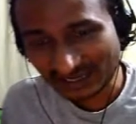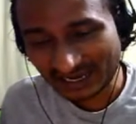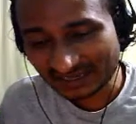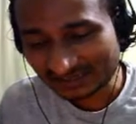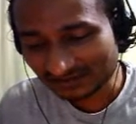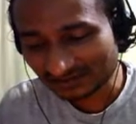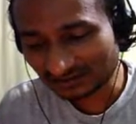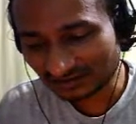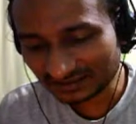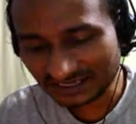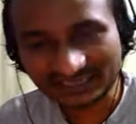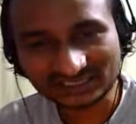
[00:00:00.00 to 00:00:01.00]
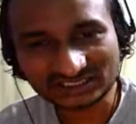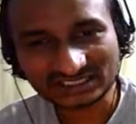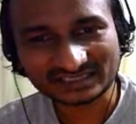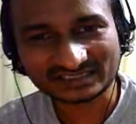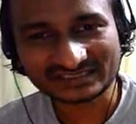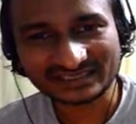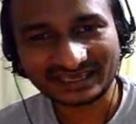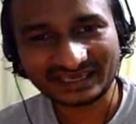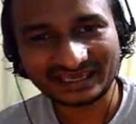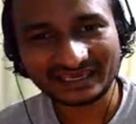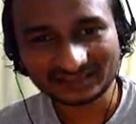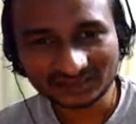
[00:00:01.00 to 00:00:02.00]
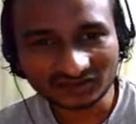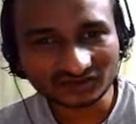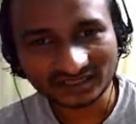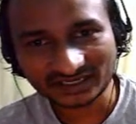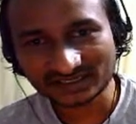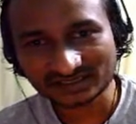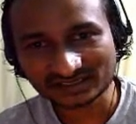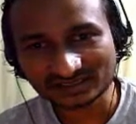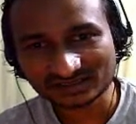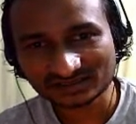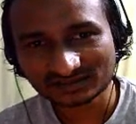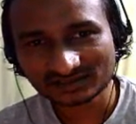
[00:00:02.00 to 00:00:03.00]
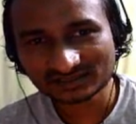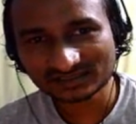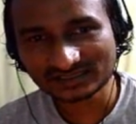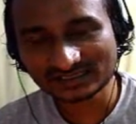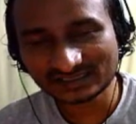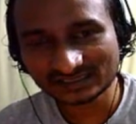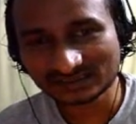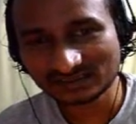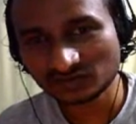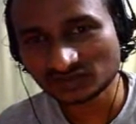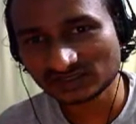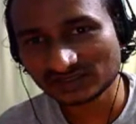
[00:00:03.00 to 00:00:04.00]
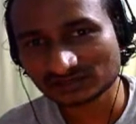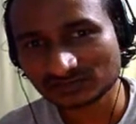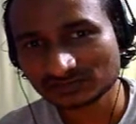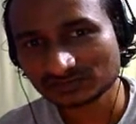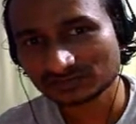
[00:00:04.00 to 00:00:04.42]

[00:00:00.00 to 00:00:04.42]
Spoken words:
has not had a chance to hit you guys since the museum.